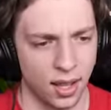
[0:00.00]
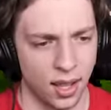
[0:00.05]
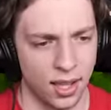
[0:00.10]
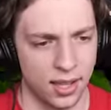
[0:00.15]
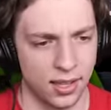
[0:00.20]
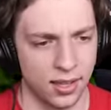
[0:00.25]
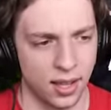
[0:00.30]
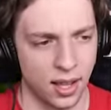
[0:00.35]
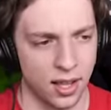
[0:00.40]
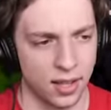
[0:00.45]

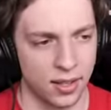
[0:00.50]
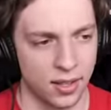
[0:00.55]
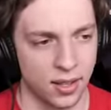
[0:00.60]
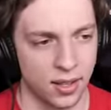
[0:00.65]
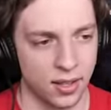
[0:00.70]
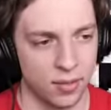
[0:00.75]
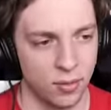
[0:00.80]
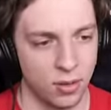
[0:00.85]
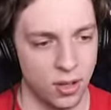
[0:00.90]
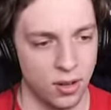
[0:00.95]
guys, guys,
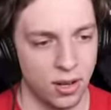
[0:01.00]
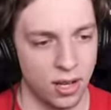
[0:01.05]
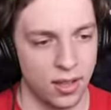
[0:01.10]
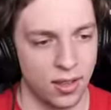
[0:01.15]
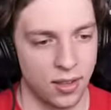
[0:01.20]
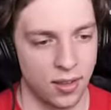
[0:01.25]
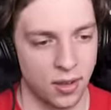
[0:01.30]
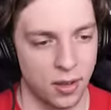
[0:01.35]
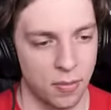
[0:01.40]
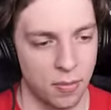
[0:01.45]
because we don't need
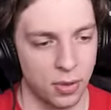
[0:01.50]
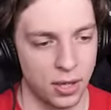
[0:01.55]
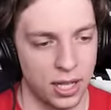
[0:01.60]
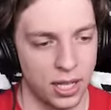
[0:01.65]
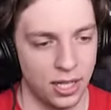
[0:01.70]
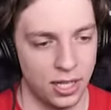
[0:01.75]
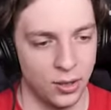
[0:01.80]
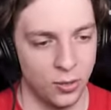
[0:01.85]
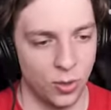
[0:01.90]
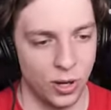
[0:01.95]
to
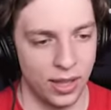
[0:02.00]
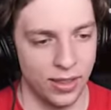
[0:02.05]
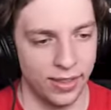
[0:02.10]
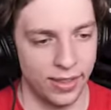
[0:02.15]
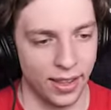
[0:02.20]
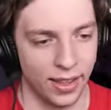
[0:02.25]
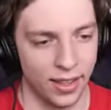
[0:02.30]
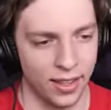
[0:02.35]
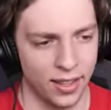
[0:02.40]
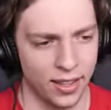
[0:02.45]
completely rinse
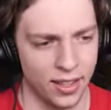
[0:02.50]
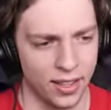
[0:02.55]
her.